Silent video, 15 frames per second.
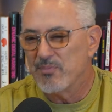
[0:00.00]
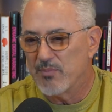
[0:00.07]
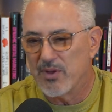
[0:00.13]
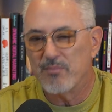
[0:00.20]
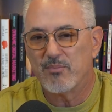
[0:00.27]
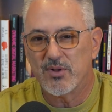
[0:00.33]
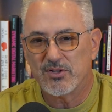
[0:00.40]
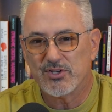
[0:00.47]

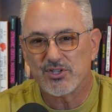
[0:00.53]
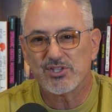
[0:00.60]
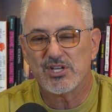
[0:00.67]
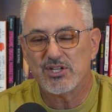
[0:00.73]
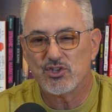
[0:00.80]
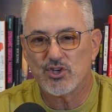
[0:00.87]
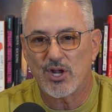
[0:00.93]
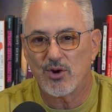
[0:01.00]
But just
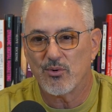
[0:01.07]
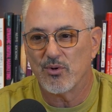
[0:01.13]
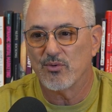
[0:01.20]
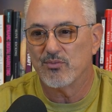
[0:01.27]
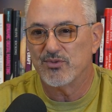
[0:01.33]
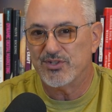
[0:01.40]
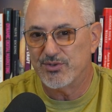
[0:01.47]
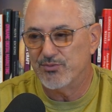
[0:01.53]
in
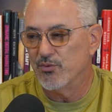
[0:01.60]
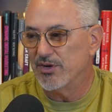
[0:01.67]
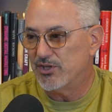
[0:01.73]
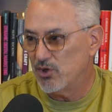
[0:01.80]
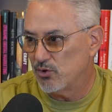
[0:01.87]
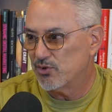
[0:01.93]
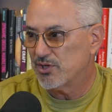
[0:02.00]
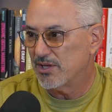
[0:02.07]
general,
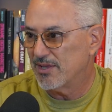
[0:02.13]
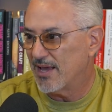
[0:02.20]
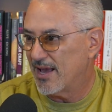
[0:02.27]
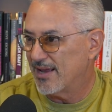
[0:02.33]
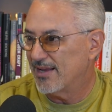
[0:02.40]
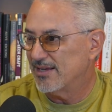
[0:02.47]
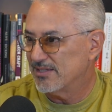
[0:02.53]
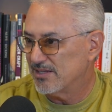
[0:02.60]
reducing
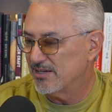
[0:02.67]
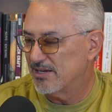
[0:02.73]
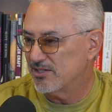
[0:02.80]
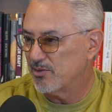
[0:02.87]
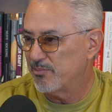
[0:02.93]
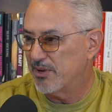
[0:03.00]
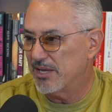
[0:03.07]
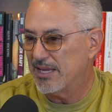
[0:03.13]
that
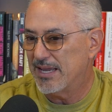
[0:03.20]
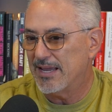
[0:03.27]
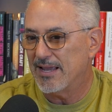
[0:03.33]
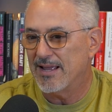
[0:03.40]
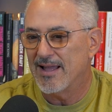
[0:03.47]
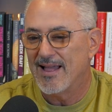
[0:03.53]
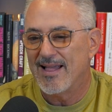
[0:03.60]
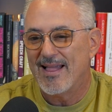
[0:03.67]
is a big
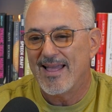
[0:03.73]
key.